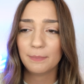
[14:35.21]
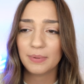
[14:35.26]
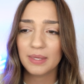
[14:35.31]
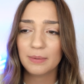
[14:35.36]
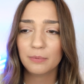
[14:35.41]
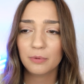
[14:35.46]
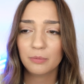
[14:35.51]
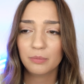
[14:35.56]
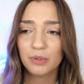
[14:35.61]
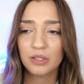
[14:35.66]

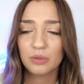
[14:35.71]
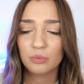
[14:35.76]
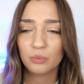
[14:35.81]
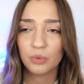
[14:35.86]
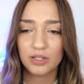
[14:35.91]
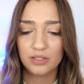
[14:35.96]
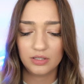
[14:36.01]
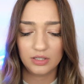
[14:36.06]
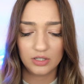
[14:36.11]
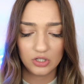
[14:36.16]
people being
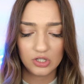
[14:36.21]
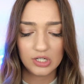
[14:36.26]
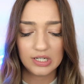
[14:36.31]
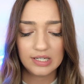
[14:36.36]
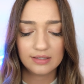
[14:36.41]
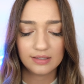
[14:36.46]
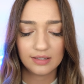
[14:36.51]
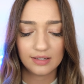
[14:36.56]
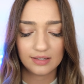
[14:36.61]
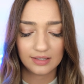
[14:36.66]
one to
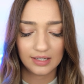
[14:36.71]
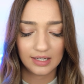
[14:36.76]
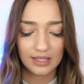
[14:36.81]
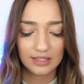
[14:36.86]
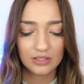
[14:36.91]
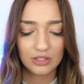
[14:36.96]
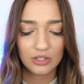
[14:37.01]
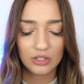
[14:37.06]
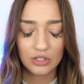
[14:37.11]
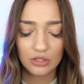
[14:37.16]
Jesus. Like,
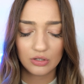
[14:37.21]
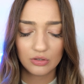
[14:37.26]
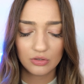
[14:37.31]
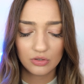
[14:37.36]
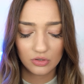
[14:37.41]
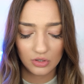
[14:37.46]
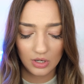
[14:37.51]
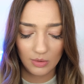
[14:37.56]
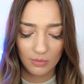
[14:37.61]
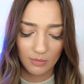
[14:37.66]
it's a huge
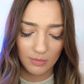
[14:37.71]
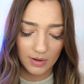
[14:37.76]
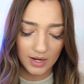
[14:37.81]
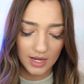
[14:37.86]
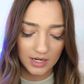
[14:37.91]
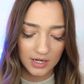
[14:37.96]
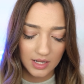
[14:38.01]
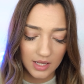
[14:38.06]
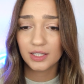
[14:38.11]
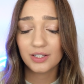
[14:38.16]
dream of
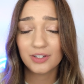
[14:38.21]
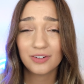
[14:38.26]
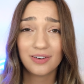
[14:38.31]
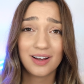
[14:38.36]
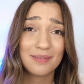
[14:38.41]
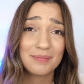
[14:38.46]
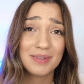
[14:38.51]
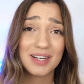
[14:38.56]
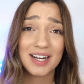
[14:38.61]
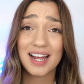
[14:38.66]
mine. You know,
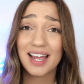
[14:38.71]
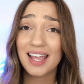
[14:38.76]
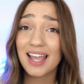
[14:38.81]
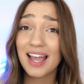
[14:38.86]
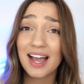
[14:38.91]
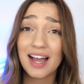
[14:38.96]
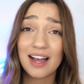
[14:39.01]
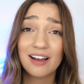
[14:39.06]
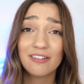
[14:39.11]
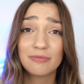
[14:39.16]
I mean, I
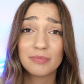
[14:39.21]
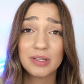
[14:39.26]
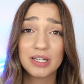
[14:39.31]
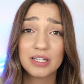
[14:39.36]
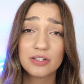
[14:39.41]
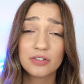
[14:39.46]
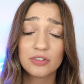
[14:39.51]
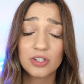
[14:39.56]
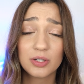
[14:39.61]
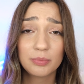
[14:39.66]
have
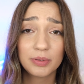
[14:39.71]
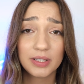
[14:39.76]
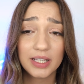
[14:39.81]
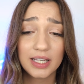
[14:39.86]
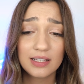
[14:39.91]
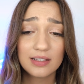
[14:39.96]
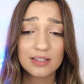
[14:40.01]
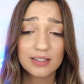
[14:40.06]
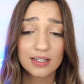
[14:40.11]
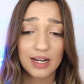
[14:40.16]
ministry
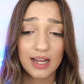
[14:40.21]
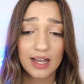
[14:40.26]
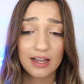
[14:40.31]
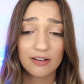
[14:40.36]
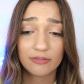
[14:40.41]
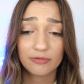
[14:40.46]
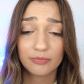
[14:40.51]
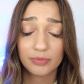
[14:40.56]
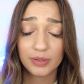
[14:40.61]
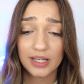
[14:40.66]
plans, and I
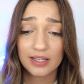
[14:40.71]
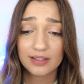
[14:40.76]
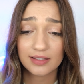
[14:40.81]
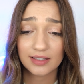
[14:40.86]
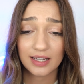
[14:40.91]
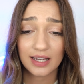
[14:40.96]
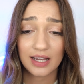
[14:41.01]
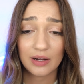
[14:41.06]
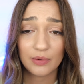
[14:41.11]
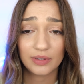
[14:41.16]
have plans
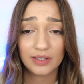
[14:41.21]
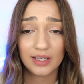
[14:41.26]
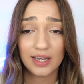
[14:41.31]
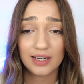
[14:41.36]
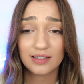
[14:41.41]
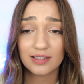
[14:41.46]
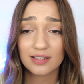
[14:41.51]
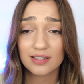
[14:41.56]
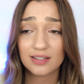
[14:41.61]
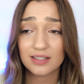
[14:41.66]
like I would
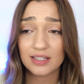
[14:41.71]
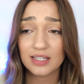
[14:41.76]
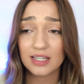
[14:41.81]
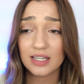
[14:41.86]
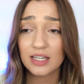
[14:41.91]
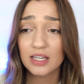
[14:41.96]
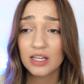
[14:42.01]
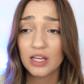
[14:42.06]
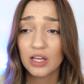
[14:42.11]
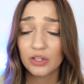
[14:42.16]
like to
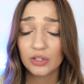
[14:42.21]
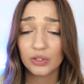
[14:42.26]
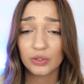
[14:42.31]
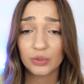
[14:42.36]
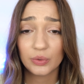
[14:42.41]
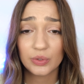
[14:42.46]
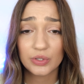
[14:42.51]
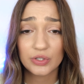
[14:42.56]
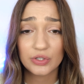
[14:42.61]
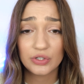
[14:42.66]
see the
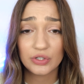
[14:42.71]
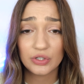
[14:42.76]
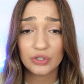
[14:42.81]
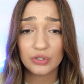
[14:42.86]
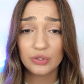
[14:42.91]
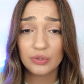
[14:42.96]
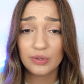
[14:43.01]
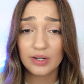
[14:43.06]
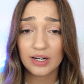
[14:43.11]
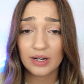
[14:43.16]
Lord
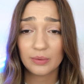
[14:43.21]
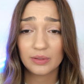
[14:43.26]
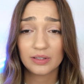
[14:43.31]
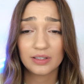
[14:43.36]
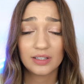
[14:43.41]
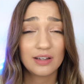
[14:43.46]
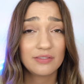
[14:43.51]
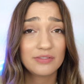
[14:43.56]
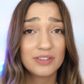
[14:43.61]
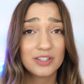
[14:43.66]
do, and I would
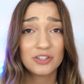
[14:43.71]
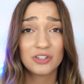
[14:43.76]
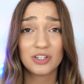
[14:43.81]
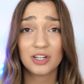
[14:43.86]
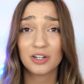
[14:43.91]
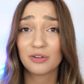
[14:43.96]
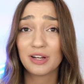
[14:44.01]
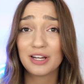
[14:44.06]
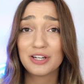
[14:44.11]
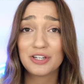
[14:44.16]
love this
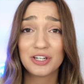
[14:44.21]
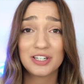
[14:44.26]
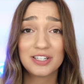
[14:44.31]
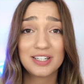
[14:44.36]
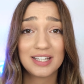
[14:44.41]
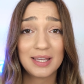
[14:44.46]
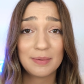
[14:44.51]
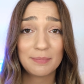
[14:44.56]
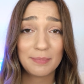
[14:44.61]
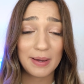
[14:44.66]
generation to
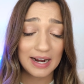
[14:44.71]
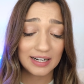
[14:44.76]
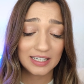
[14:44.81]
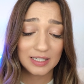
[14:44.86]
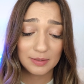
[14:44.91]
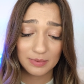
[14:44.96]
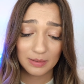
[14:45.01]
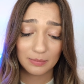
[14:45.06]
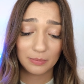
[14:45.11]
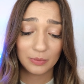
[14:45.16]
get back
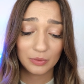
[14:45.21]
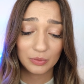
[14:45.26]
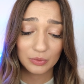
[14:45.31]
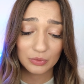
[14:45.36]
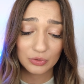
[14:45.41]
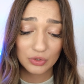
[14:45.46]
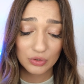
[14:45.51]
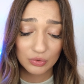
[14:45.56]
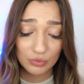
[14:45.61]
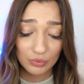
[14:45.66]
to biblical
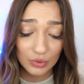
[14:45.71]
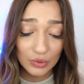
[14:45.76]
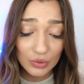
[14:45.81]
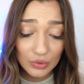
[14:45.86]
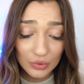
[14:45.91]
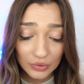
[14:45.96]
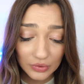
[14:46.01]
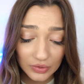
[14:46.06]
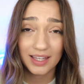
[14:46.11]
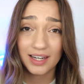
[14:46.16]

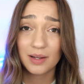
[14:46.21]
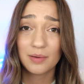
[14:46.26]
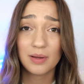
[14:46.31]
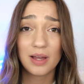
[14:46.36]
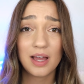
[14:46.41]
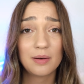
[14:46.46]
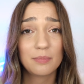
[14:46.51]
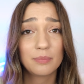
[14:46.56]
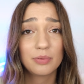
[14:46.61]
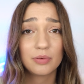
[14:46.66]
truth. And
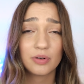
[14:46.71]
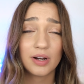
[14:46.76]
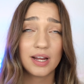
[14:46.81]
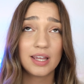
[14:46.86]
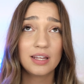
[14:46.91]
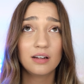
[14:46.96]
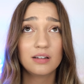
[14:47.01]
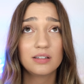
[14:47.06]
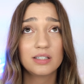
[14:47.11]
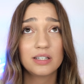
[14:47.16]
I'm
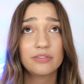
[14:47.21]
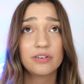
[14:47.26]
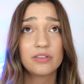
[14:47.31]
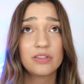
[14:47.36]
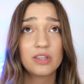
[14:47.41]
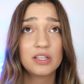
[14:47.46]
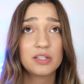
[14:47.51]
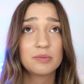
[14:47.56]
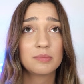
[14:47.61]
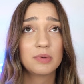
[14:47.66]
praying on different
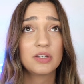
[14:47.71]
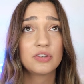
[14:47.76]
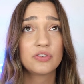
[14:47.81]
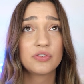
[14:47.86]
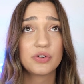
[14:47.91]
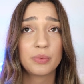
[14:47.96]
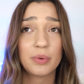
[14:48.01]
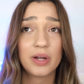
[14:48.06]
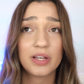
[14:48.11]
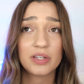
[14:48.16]
things
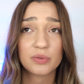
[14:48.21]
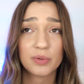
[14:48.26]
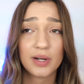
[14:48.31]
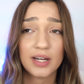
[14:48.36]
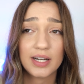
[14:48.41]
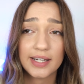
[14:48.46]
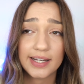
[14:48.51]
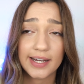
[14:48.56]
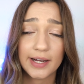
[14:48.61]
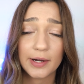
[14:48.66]
ministry-wise
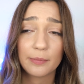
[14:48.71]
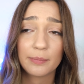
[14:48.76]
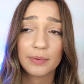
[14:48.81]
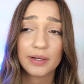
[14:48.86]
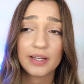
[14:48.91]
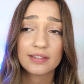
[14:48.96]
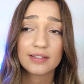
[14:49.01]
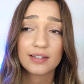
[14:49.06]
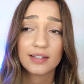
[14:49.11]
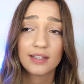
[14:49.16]
right now,
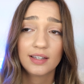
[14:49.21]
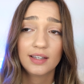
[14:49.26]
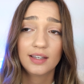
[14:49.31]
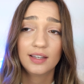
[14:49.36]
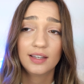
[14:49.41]
but